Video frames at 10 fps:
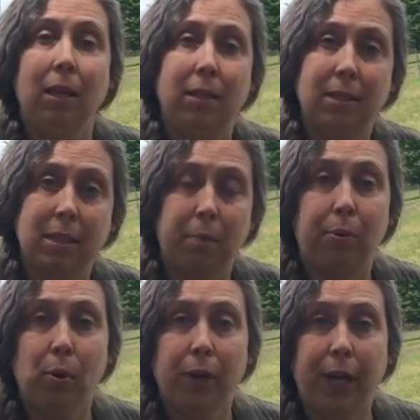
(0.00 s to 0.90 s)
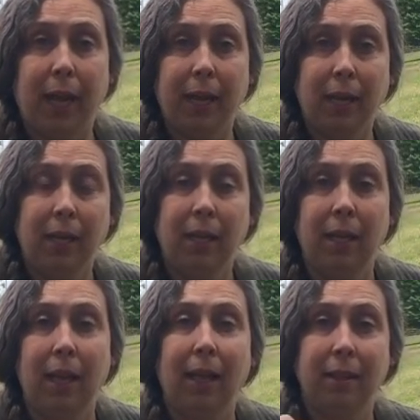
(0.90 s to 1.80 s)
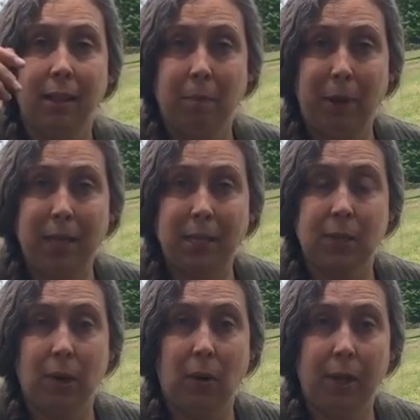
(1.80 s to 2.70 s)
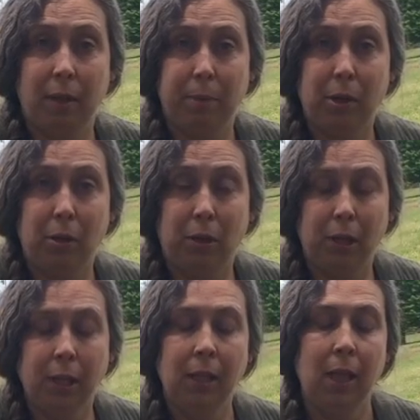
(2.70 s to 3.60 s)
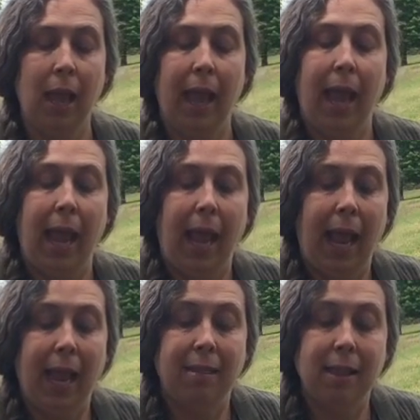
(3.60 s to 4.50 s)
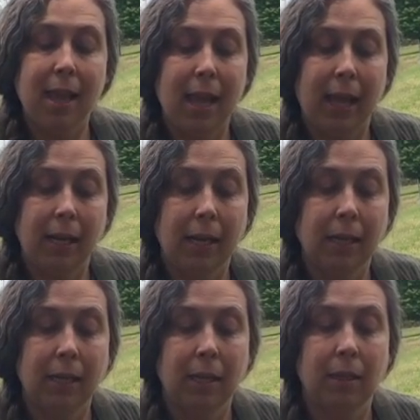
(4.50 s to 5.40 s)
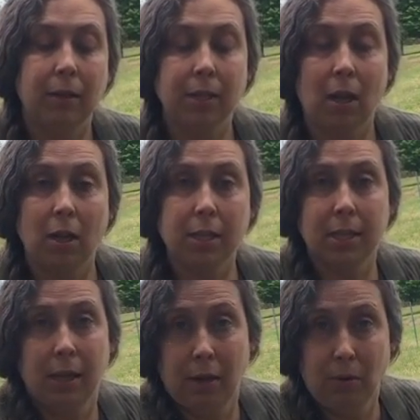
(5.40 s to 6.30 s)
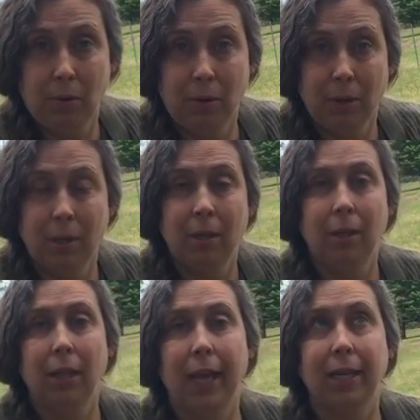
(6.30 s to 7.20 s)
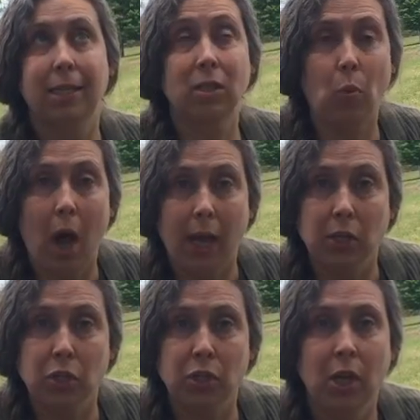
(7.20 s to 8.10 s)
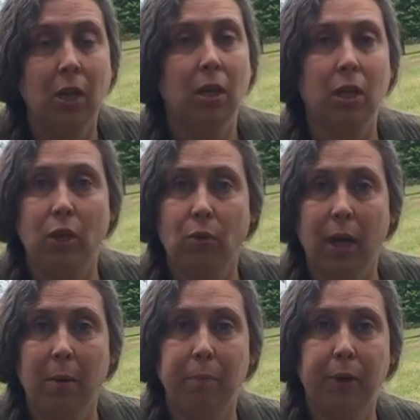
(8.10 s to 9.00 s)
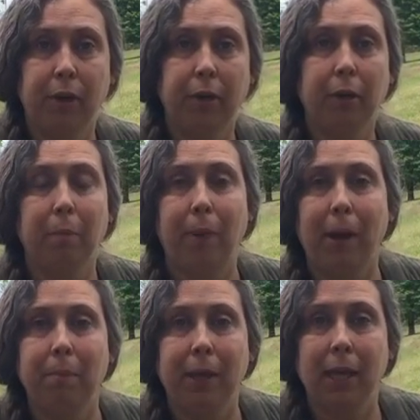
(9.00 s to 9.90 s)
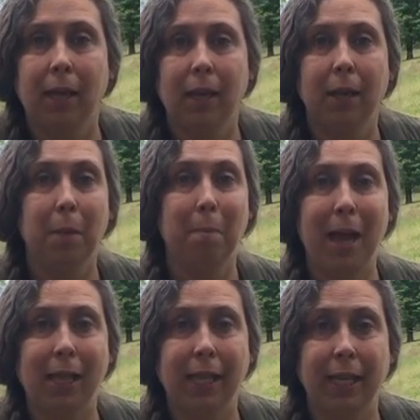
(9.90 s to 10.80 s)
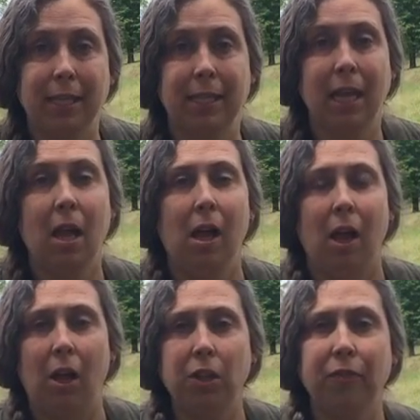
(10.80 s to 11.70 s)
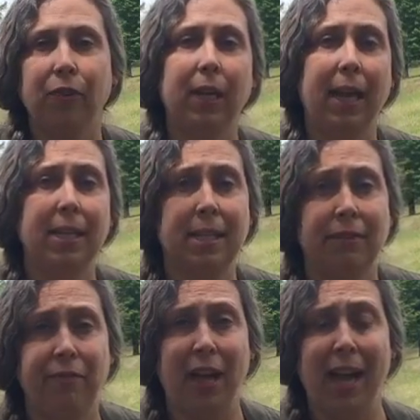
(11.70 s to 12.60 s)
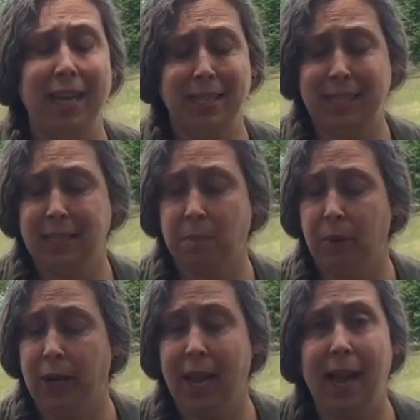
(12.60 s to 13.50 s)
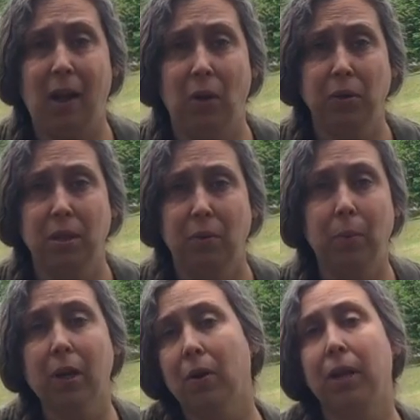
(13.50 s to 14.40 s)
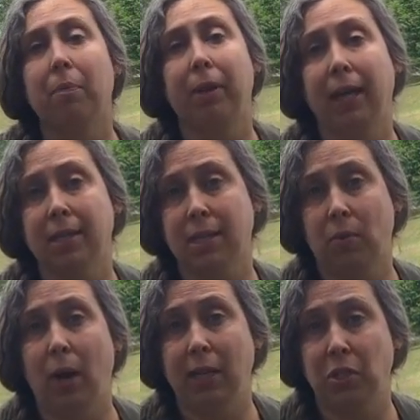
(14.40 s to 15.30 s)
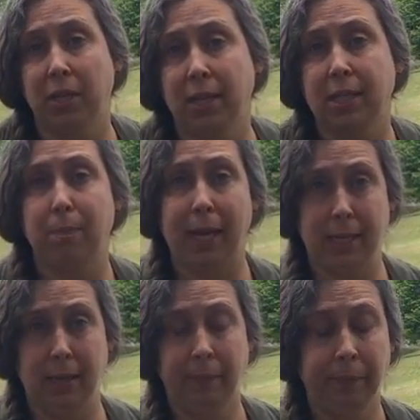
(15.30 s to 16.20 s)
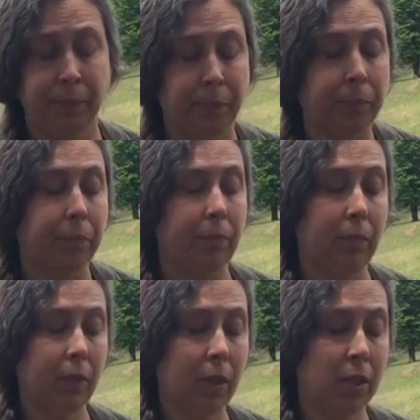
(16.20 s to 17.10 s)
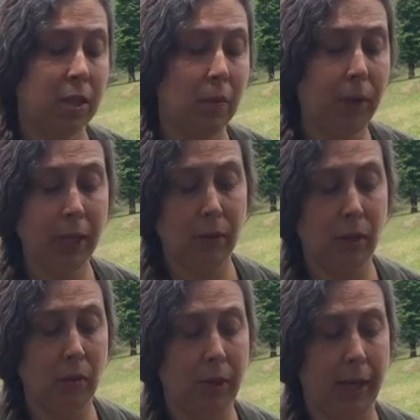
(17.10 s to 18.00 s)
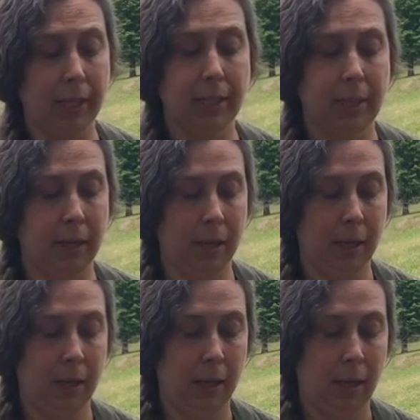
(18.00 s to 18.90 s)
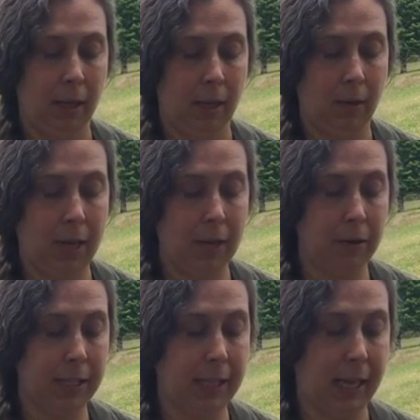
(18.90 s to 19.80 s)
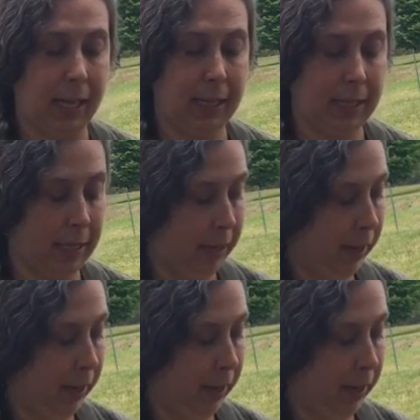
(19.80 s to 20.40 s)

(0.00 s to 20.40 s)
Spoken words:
to support it, and then the beans grow on the pole. And then there's also like squash, cucumber, pumpkin, melons, all different kinds of vines that spread out. We're going to plant squash in this bed. So what you do is you get your seeds.